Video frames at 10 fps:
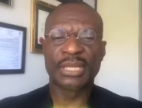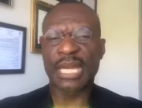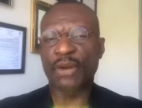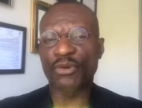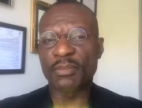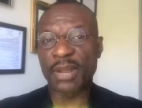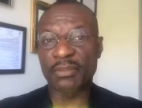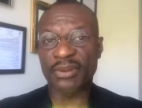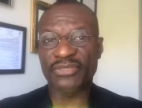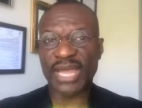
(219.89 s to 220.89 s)
Now
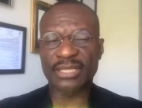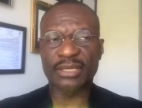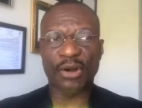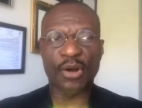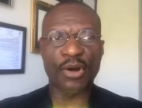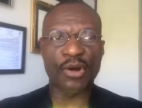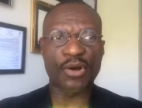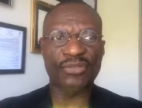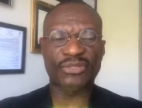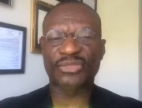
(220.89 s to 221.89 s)
remember that
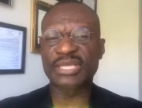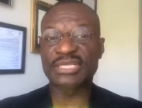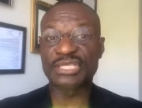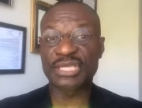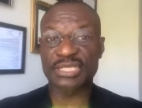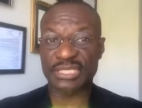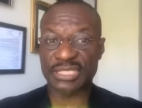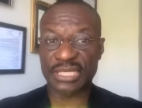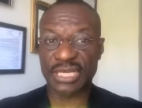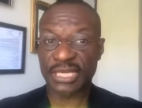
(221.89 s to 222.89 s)
all the things
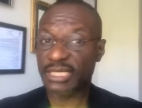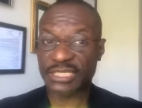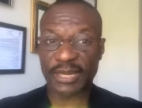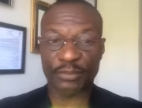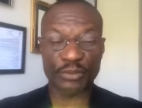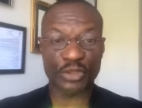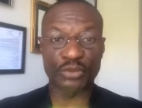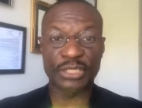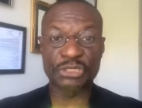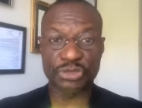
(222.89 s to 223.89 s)
Jesus did, the disciples
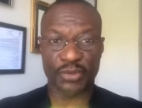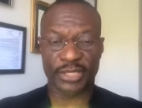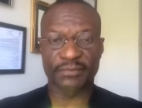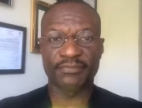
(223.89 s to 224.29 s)
couldn't do it.